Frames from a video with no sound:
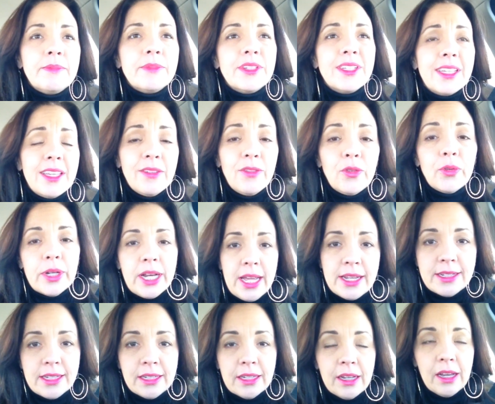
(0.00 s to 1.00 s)
to give you an
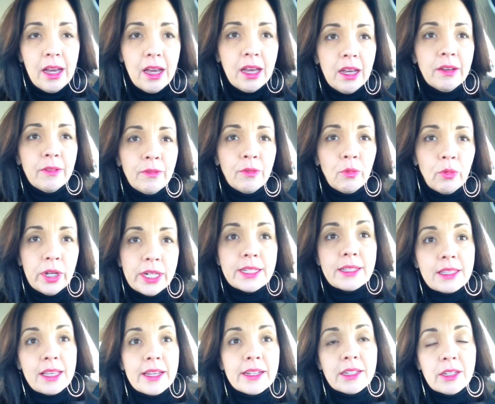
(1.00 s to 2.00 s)
idea of what
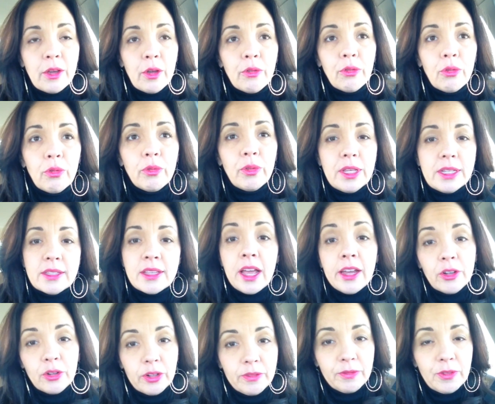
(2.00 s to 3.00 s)
it's like to go through these
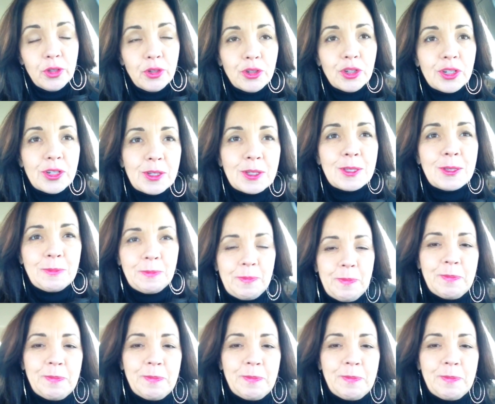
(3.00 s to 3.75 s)
iron infusions.